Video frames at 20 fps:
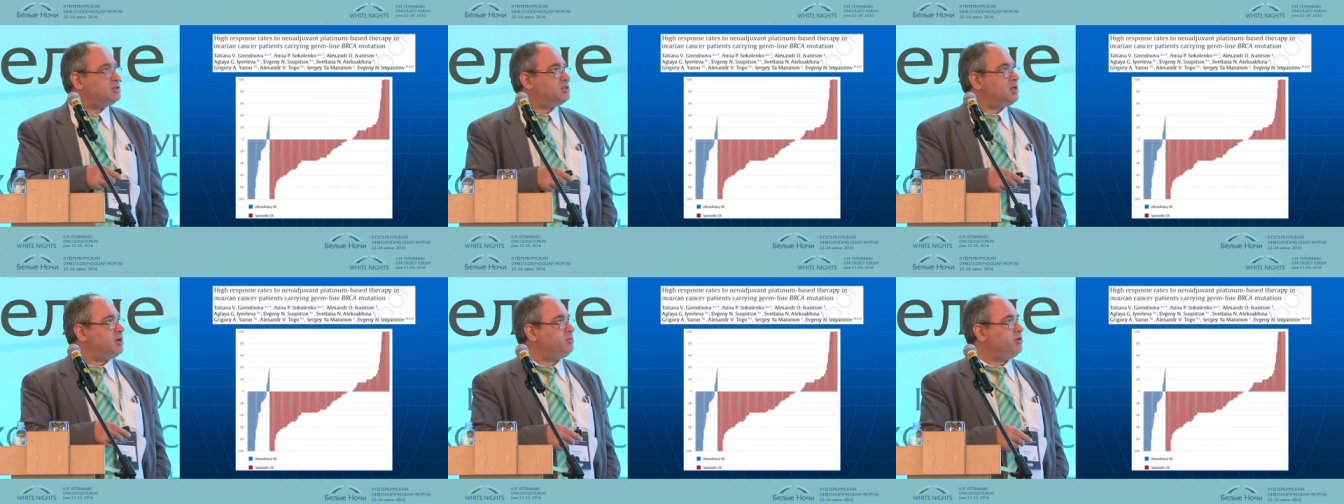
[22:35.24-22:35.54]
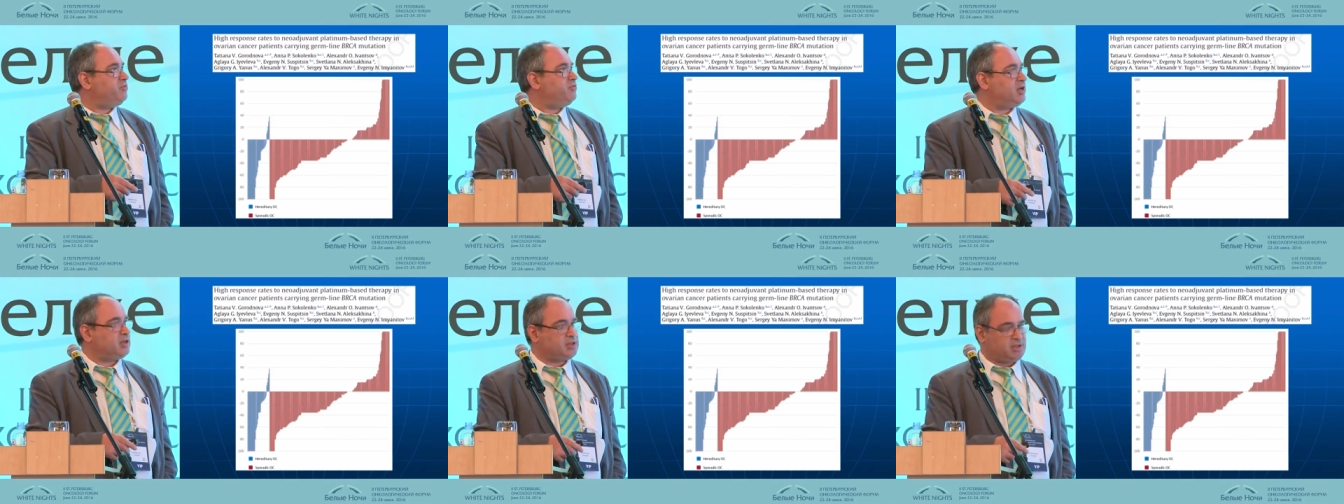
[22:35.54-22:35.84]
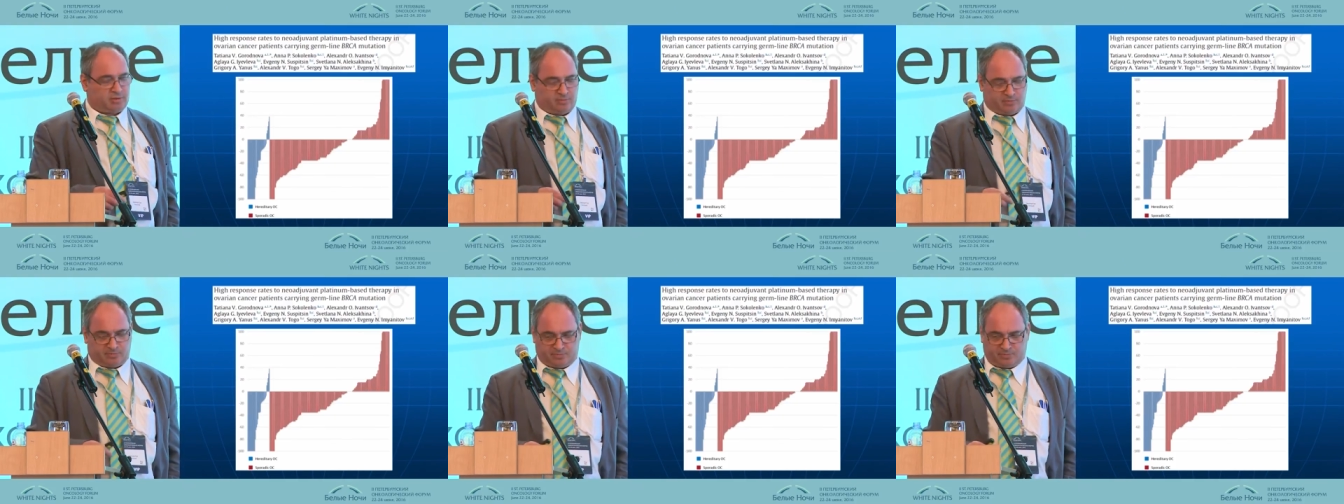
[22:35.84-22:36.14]
some
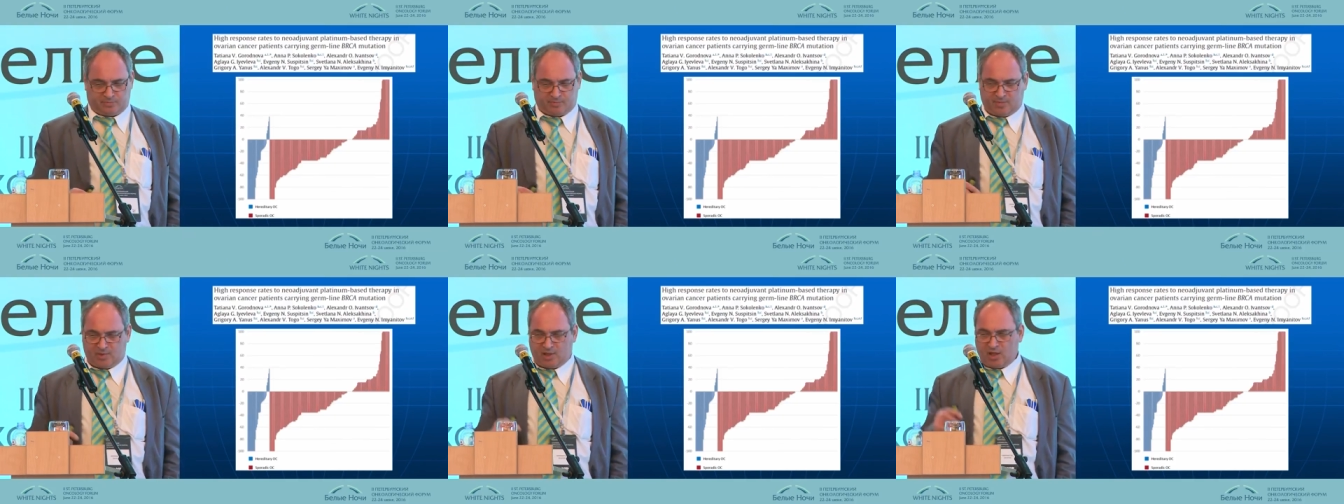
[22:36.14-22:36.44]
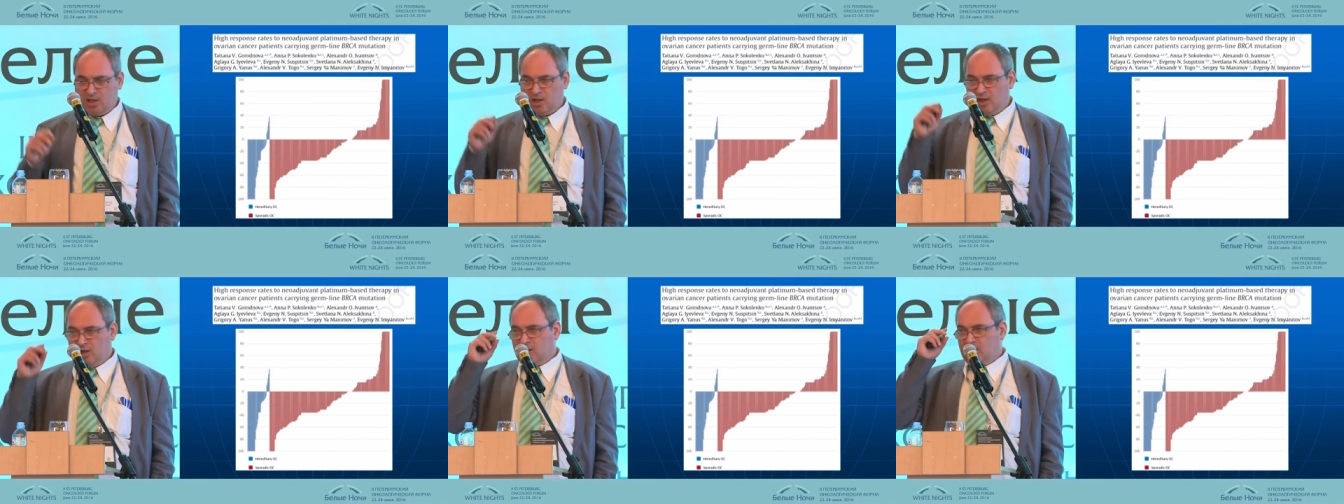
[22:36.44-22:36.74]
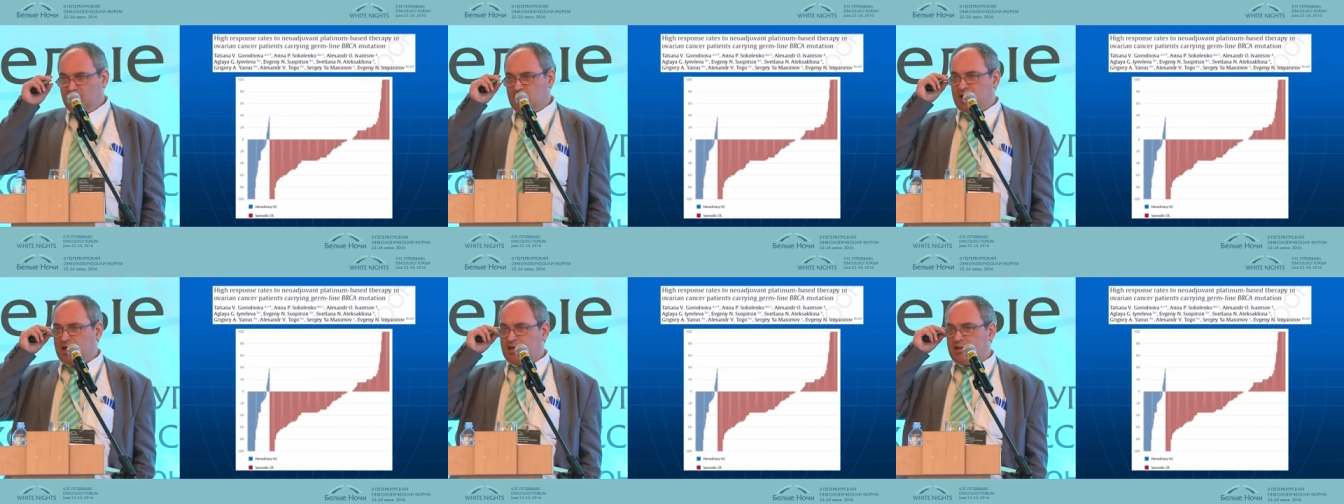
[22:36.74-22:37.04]
effect.
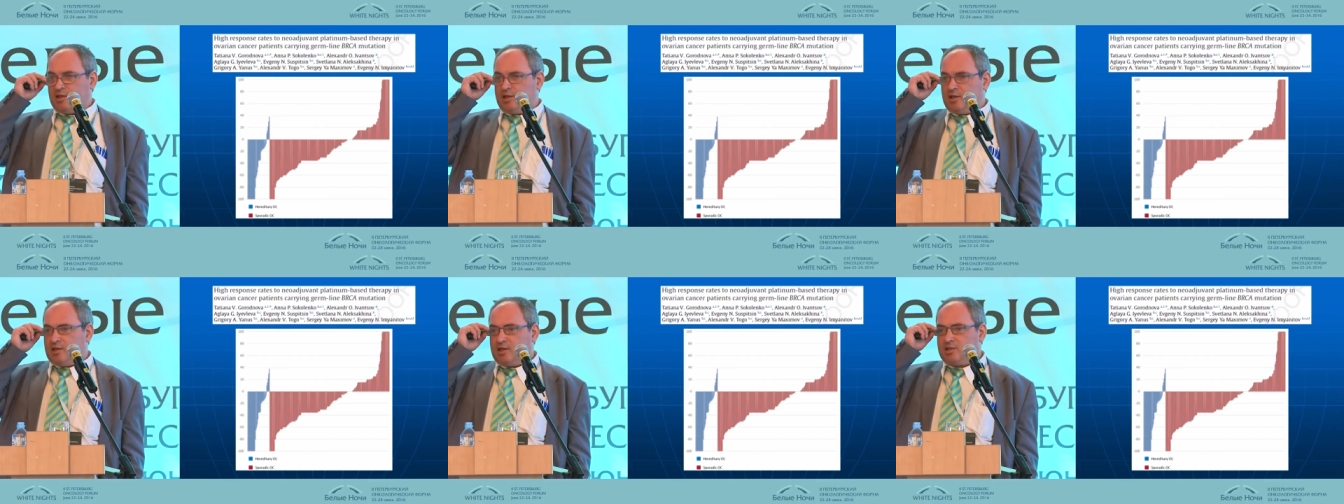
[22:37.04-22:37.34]
I think